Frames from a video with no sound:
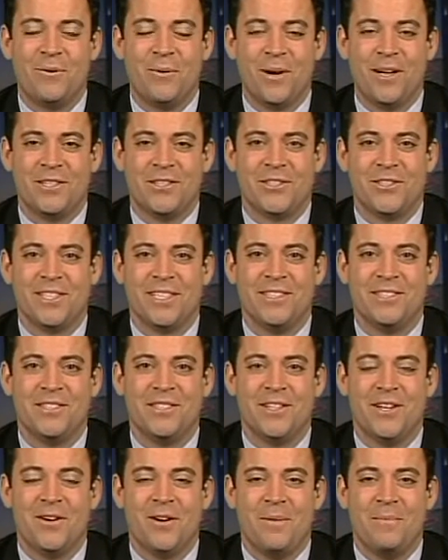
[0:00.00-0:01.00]
question, as
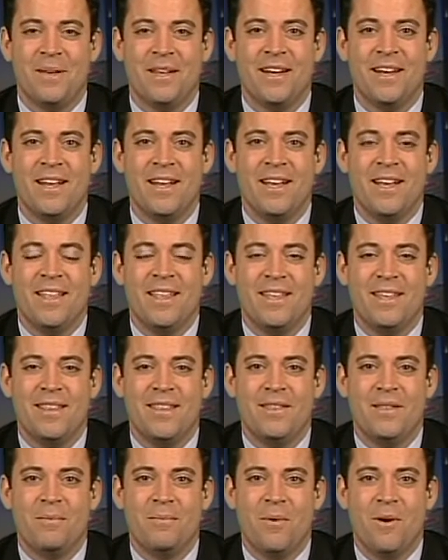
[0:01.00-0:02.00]
you know. I mean,
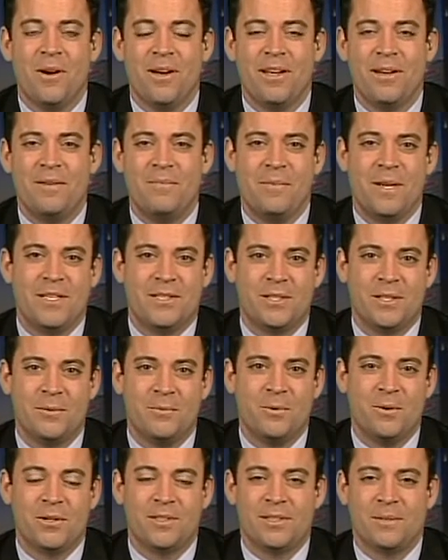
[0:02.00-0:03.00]
the market basically
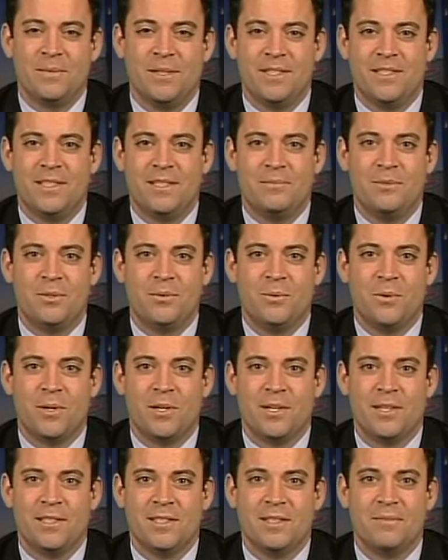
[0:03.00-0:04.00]
works, I mean, it seems to
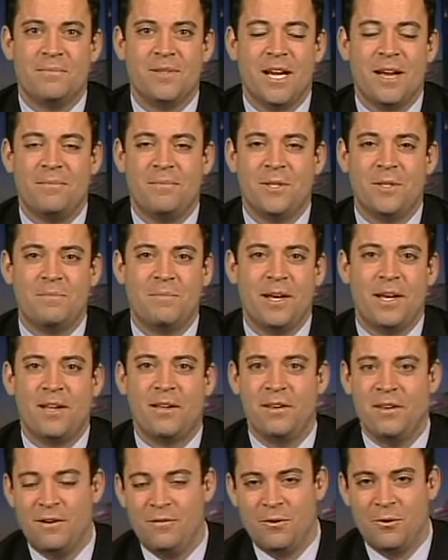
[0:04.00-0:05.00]
work on some type of
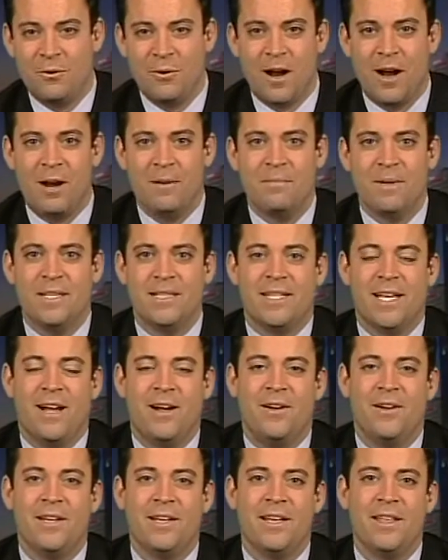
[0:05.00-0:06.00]
speculative crowd
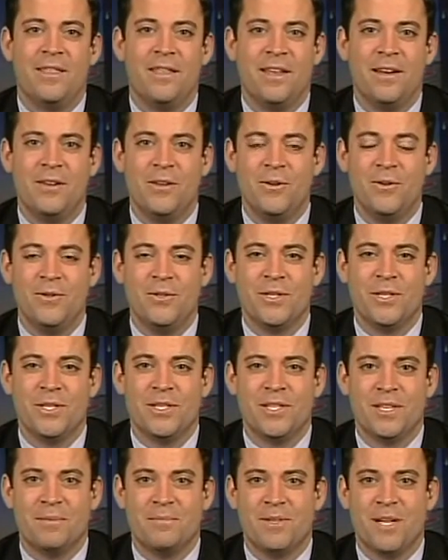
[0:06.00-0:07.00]
mentality and then
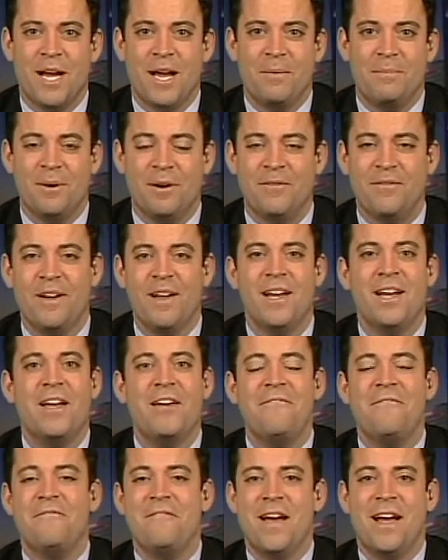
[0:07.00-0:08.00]
uses some type of
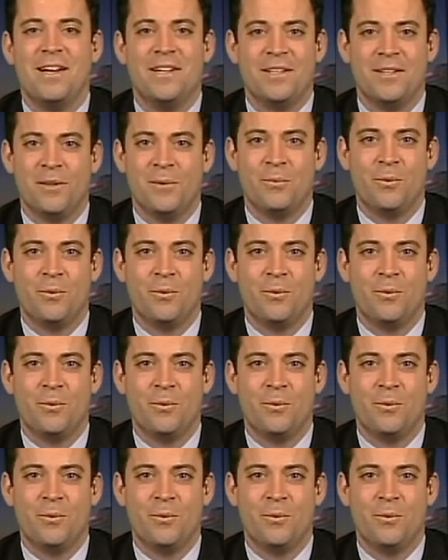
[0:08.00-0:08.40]
event in the